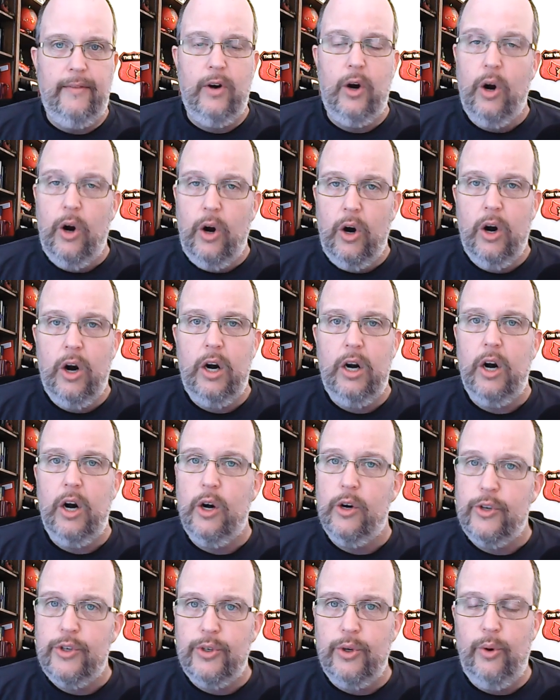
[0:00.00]
our heart,
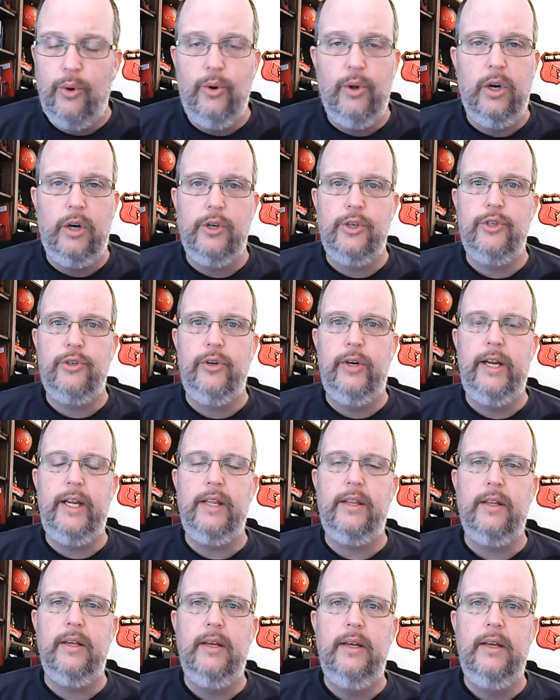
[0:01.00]
our soul, our strength.